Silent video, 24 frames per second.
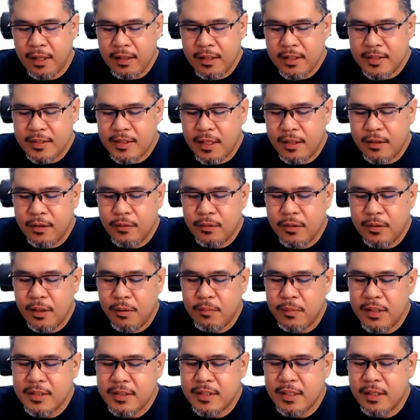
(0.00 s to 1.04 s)
And he said to
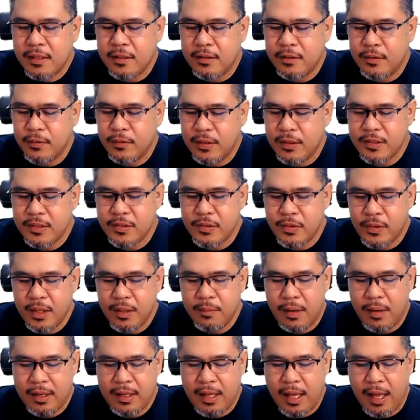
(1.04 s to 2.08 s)
them, "Listen to this
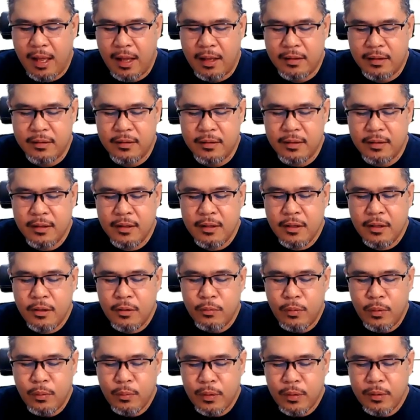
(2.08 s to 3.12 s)
dream I had.
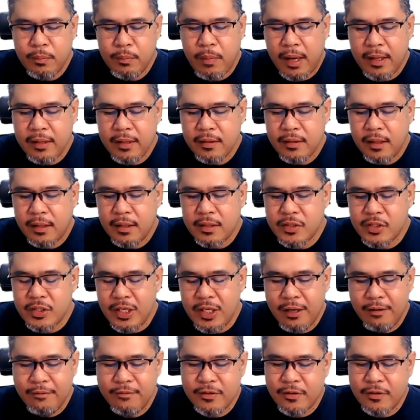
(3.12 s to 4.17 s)
We were binding
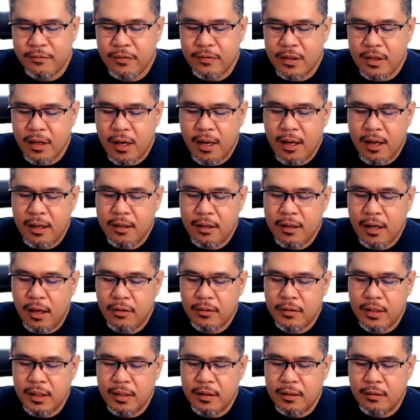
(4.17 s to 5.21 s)
sheaves of grain
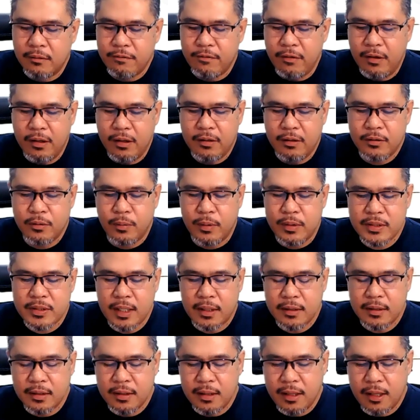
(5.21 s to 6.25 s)
out in the field when
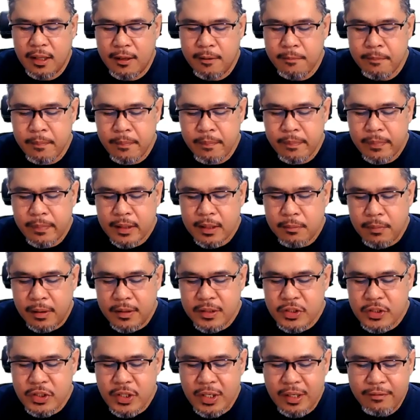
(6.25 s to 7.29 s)
suddenly
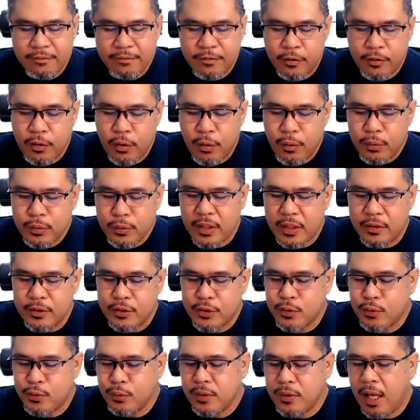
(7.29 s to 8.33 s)
my sheaf rose
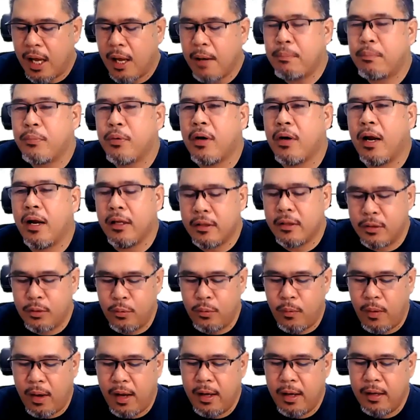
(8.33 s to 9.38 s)
and stood upright,
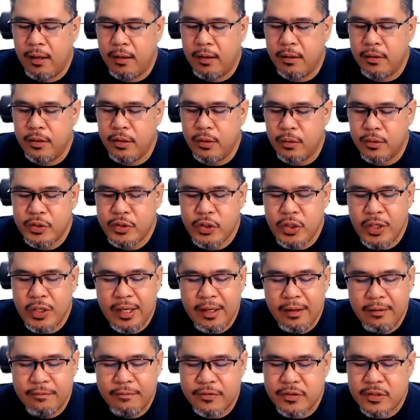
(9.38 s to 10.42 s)
while your
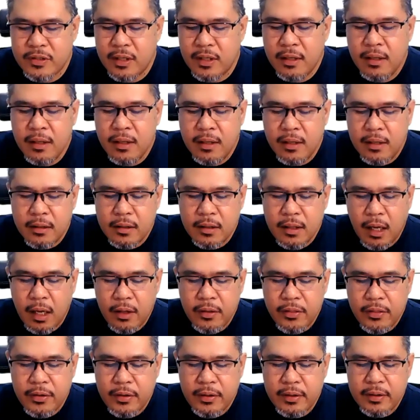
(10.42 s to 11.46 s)
sheaves
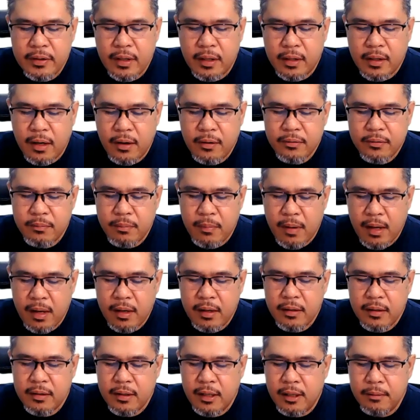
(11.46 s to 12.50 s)
gathered around
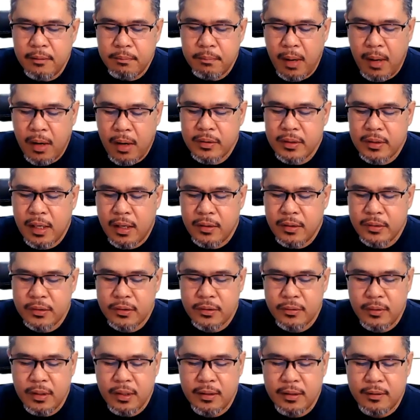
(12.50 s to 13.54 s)
mine and bowed
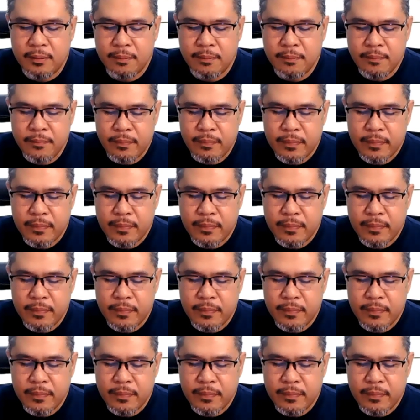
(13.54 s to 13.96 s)
down to it."